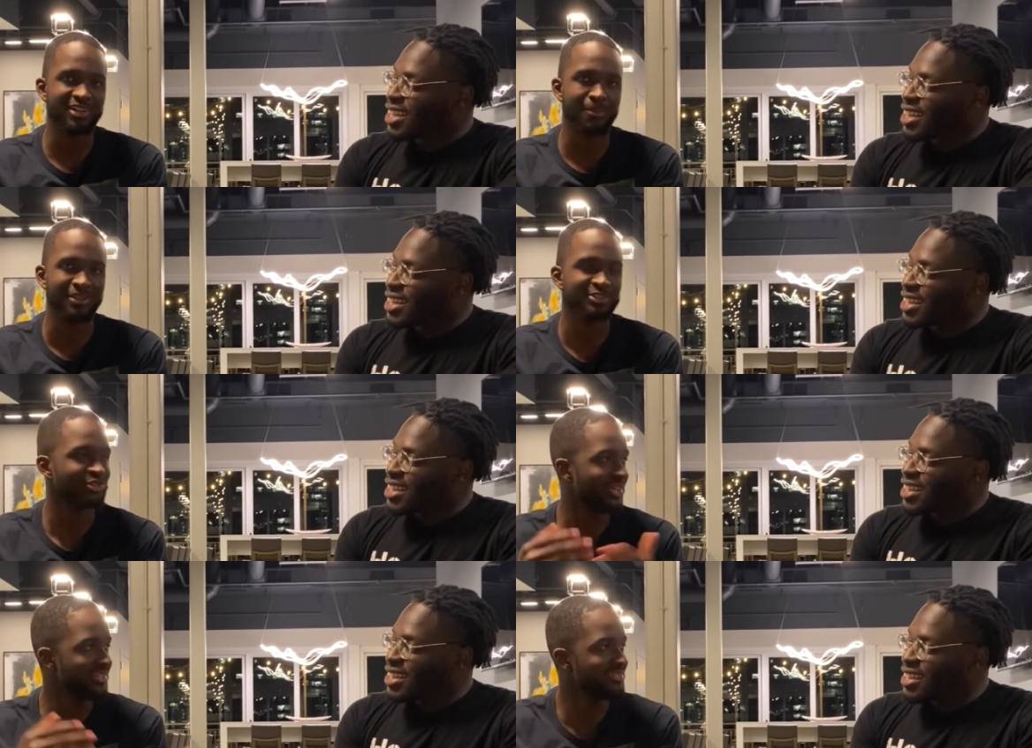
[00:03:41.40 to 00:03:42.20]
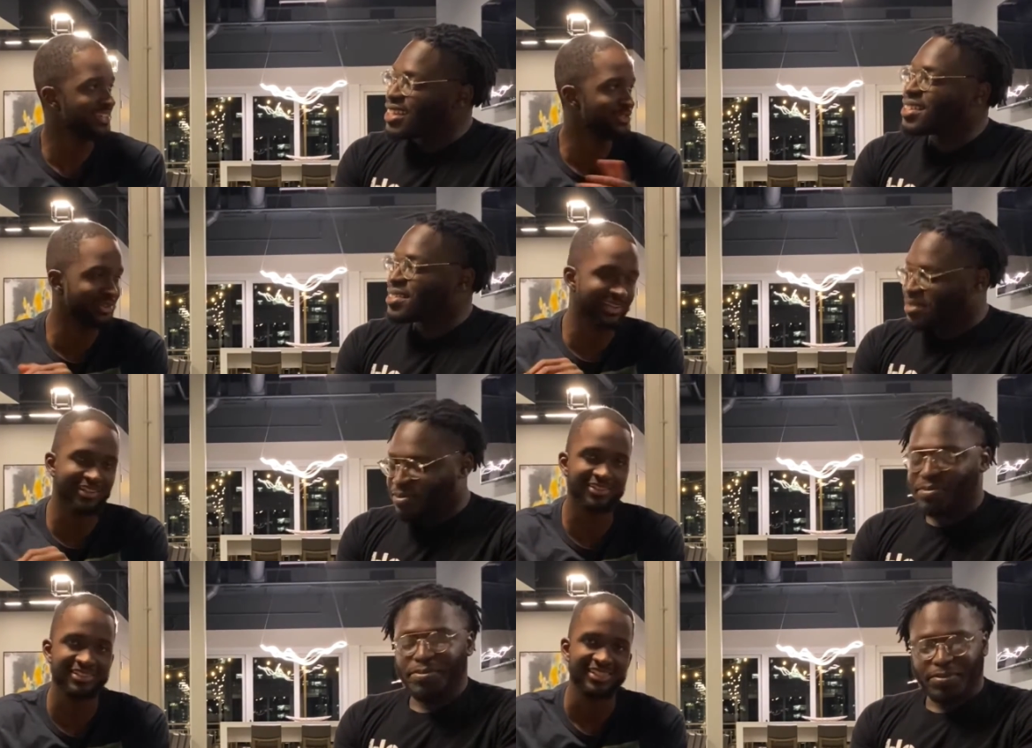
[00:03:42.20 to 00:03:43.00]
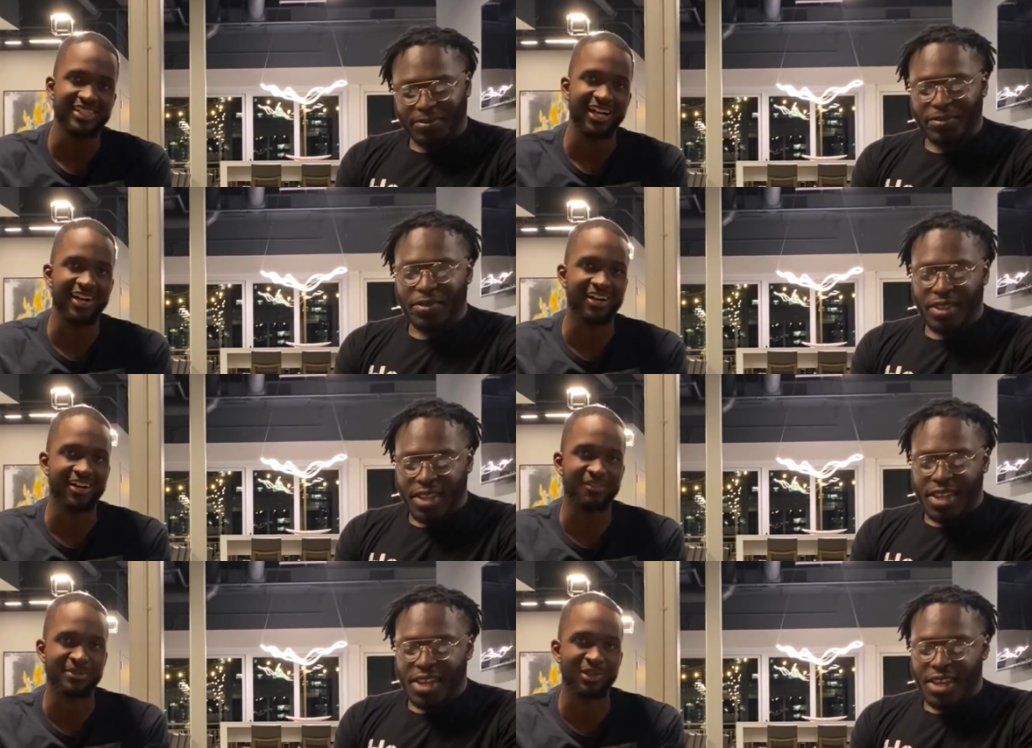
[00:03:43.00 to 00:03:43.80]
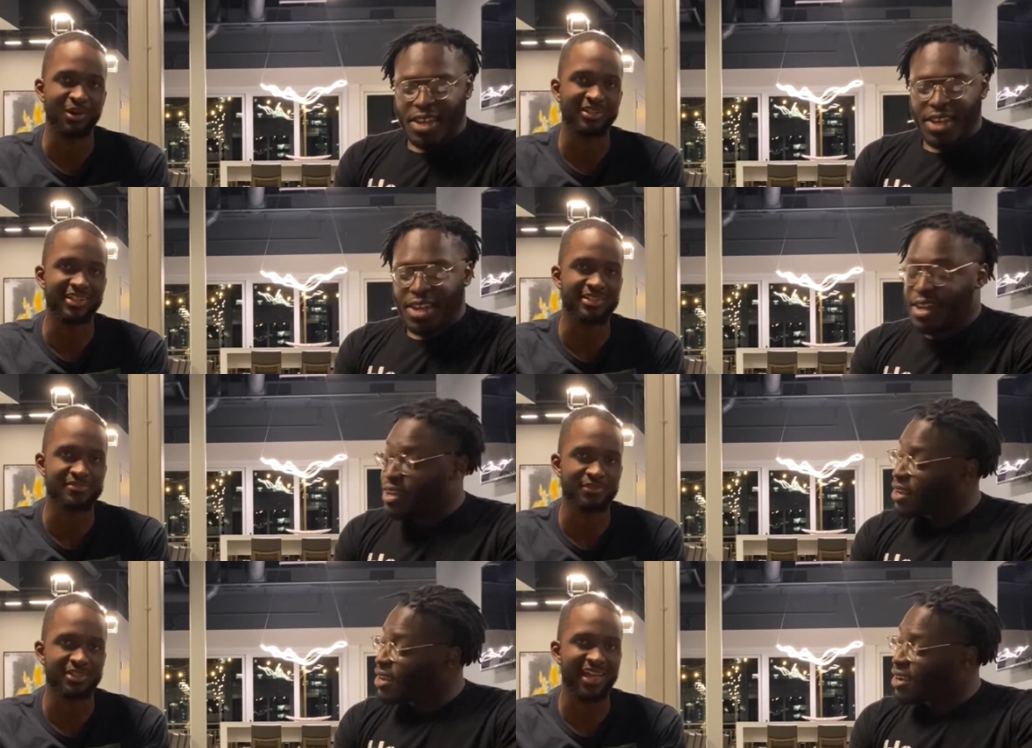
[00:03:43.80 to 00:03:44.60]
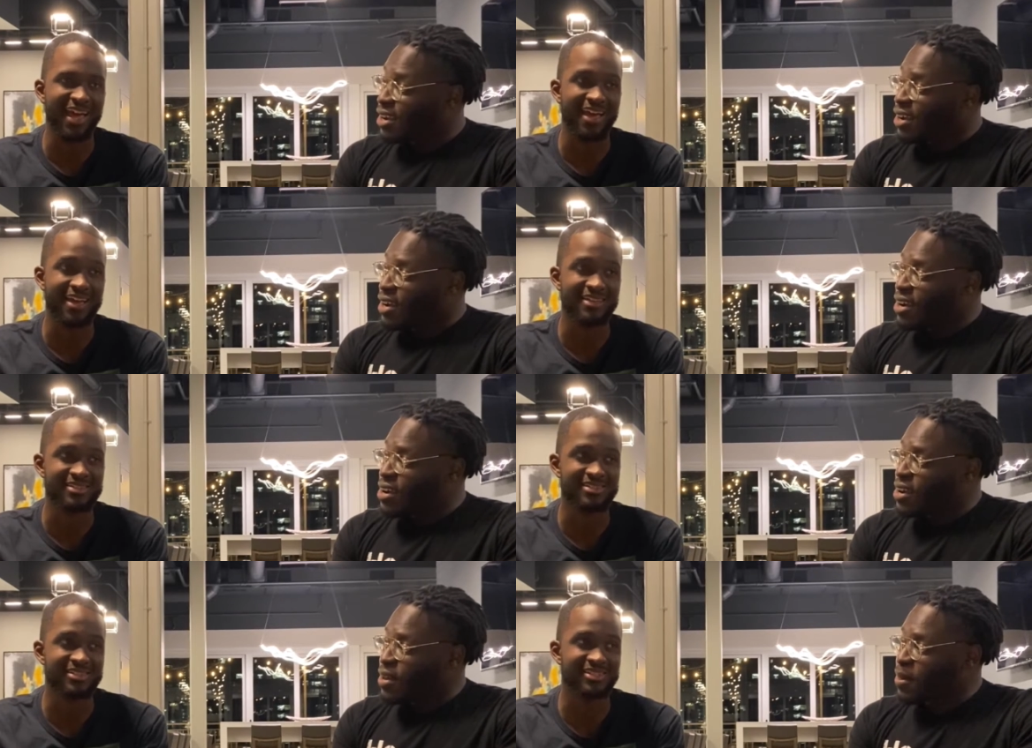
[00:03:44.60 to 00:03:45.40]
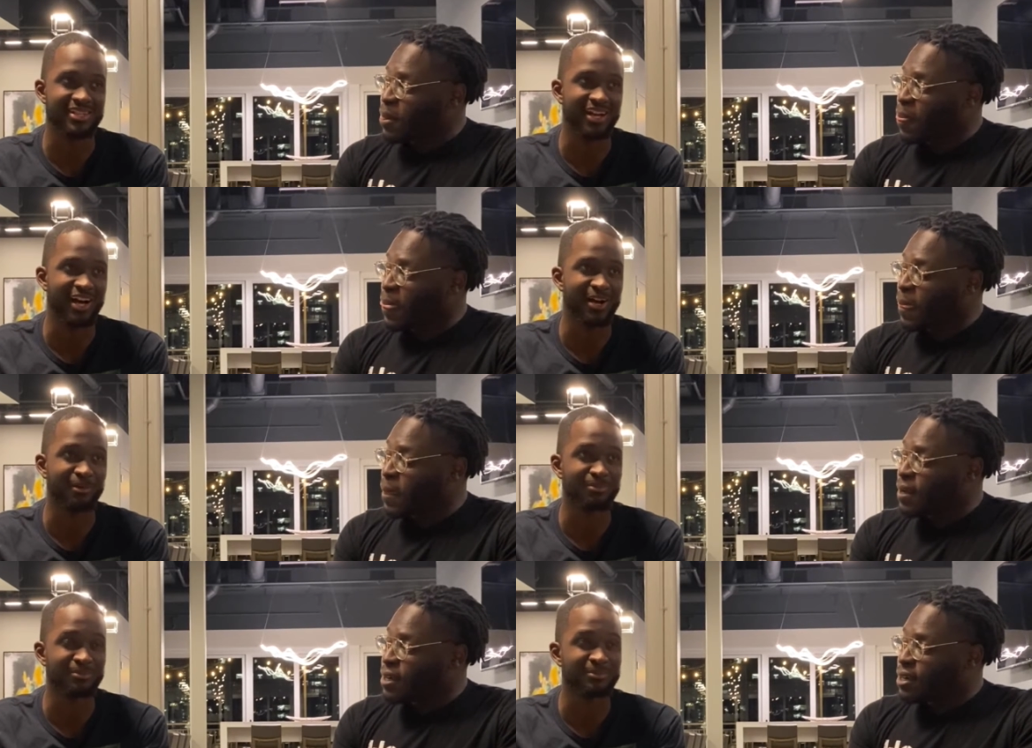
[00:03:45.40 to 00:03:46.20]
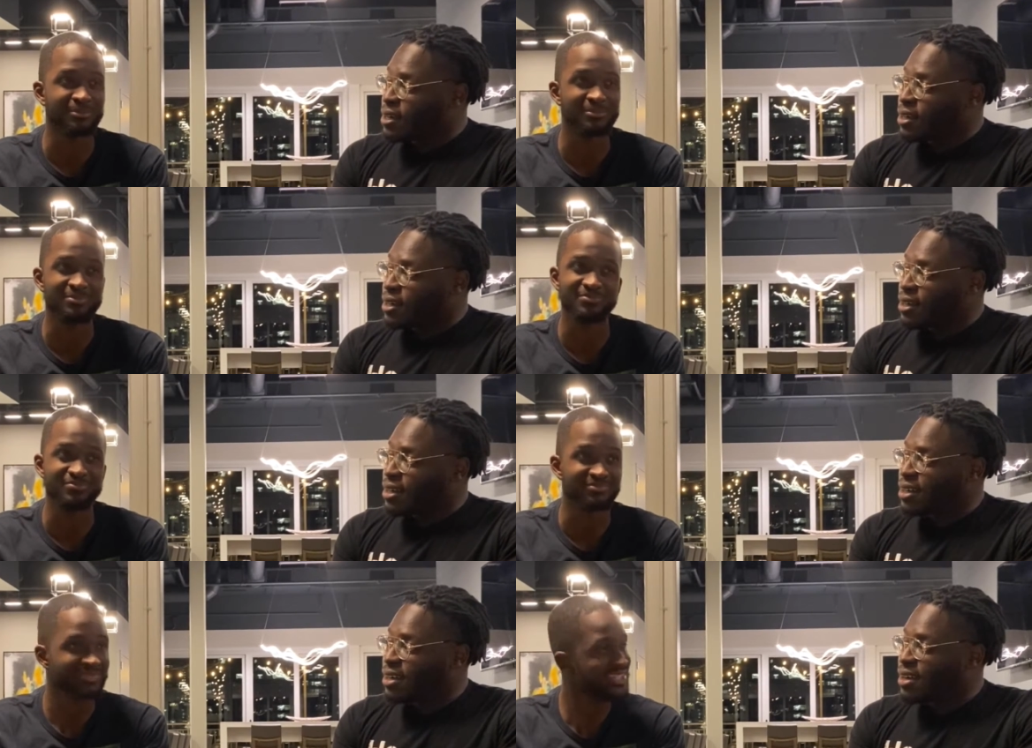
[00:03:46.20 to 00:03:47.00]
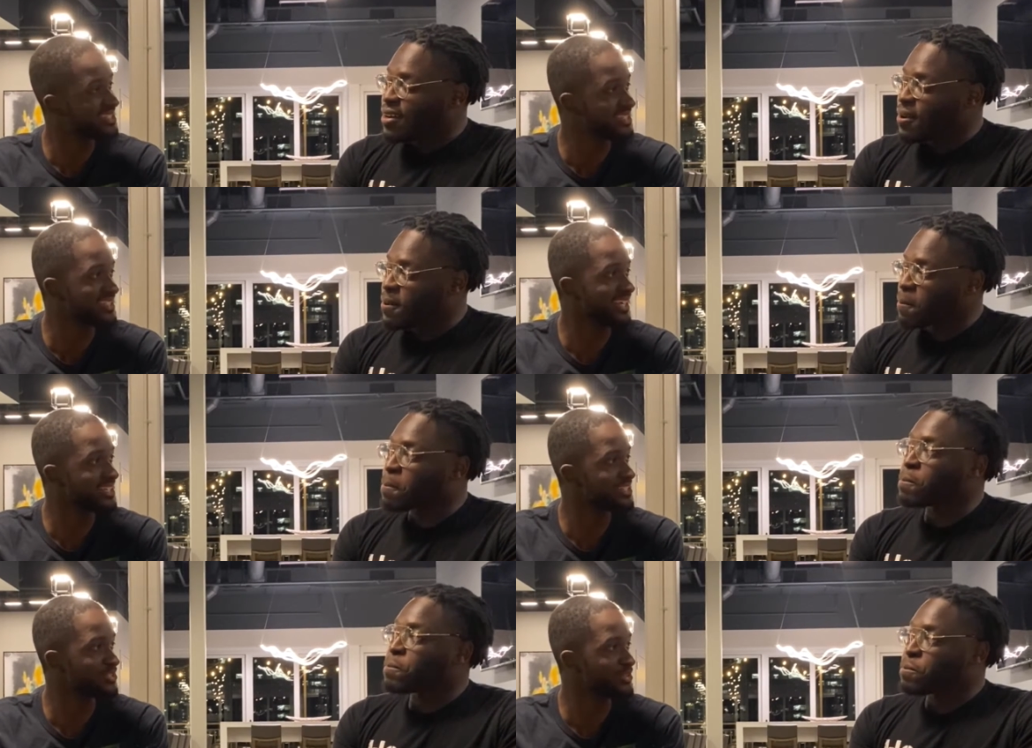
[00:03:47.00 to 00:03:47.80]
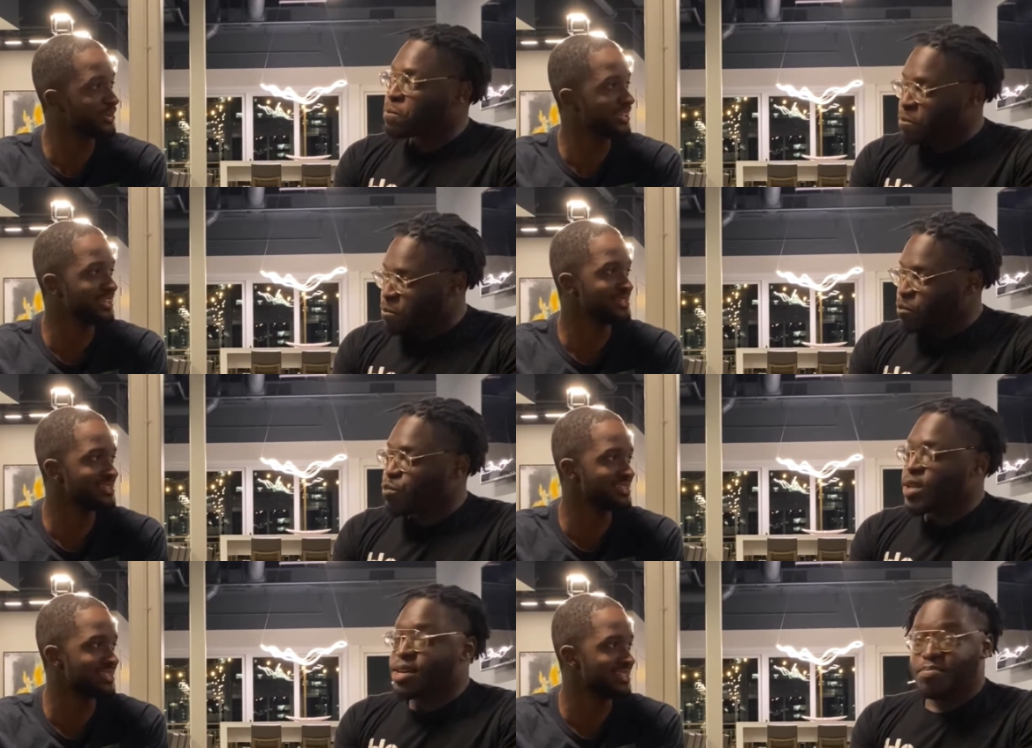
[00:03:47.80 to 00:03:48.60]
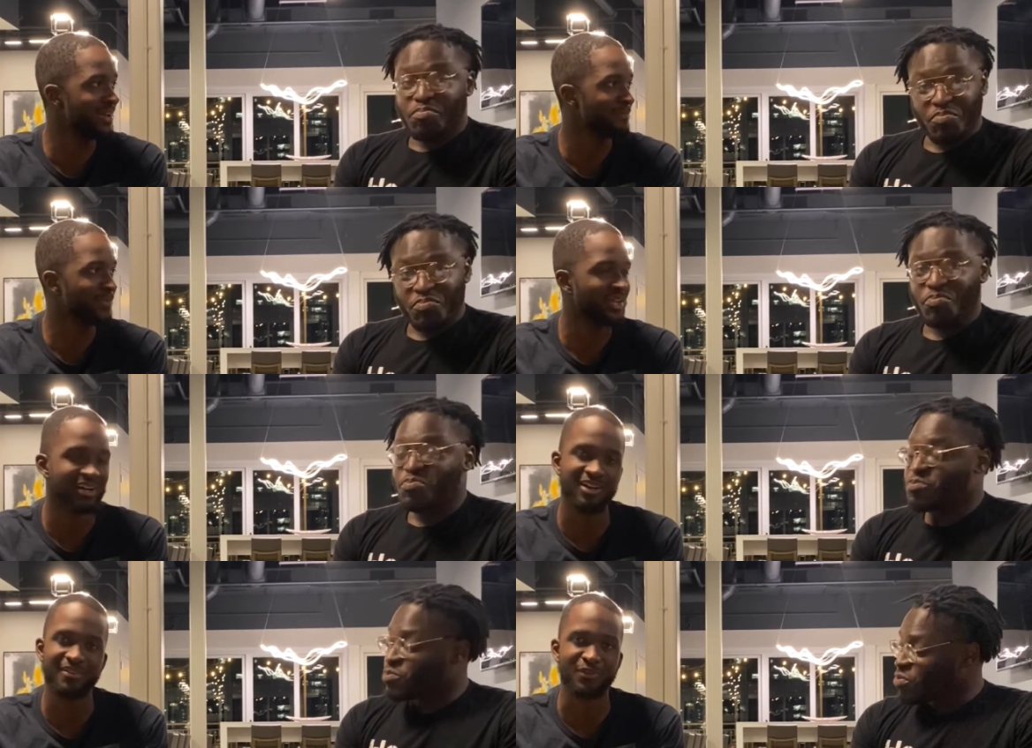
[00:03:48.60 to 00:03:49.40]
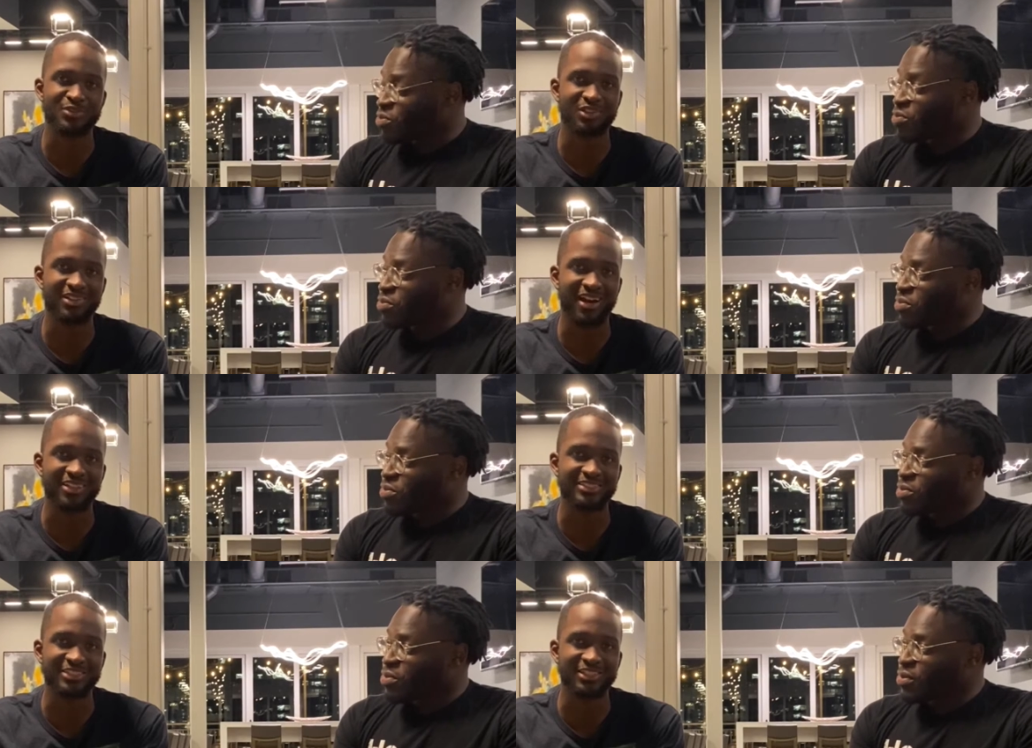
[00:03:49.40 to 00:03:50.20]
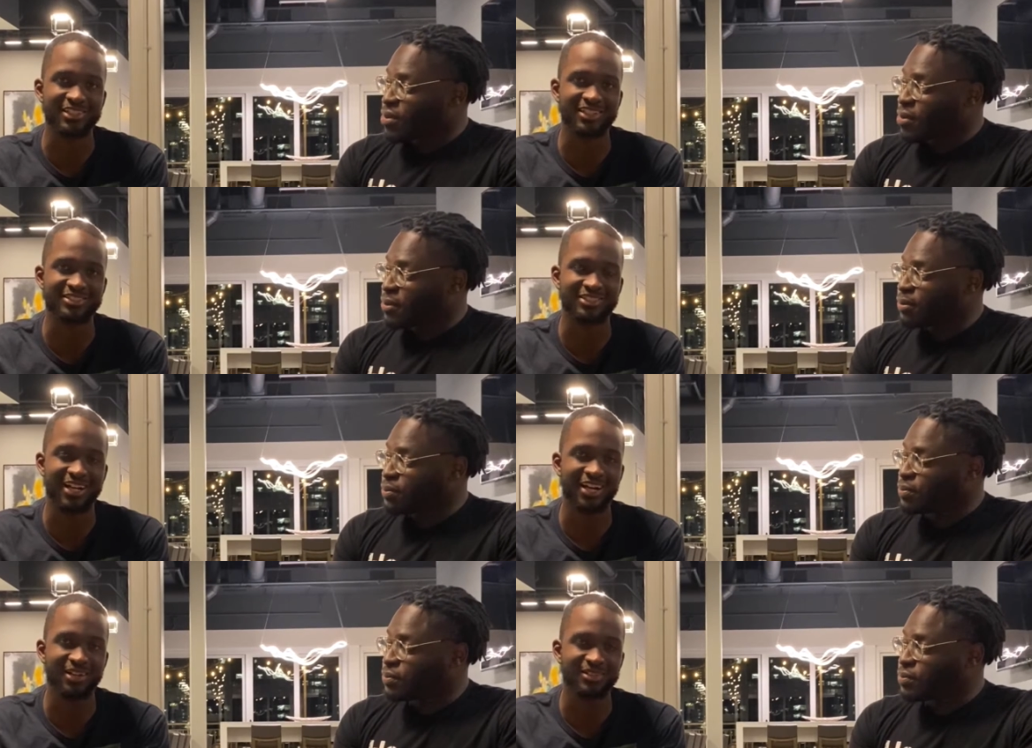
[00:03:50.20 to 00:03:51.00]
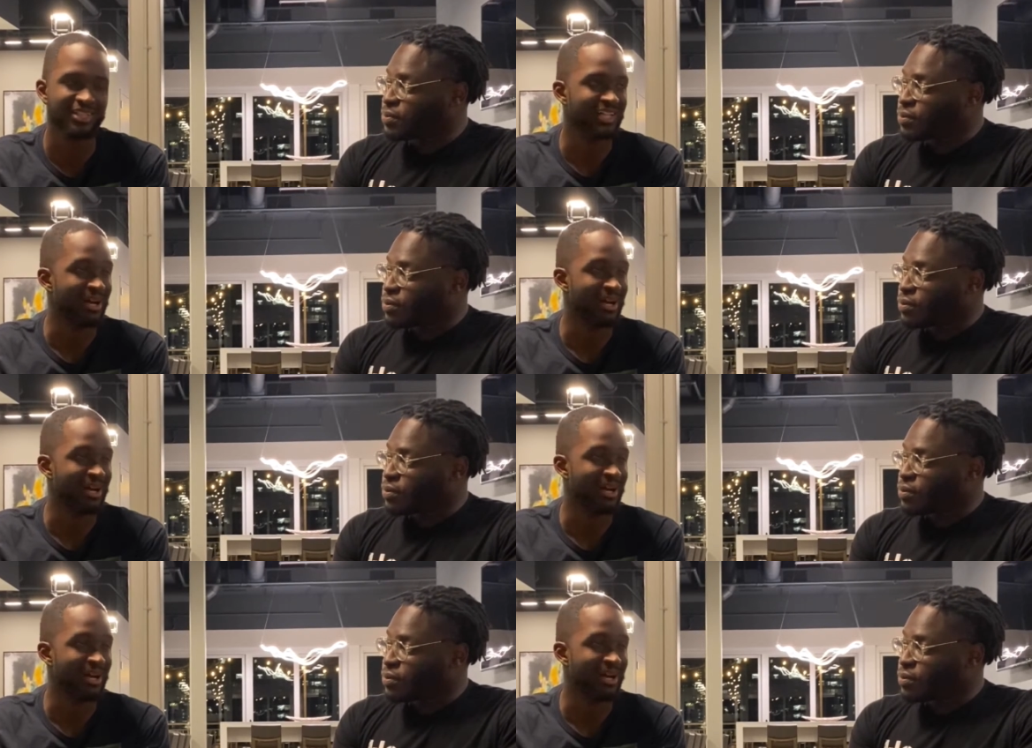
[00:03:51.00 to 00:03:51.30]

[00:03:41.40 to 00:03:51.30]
Speaker 1: go by Trey, as you can hear. Uh, been knowing Dennis for the last um, six or so years since I uh, first started college here in Chicago.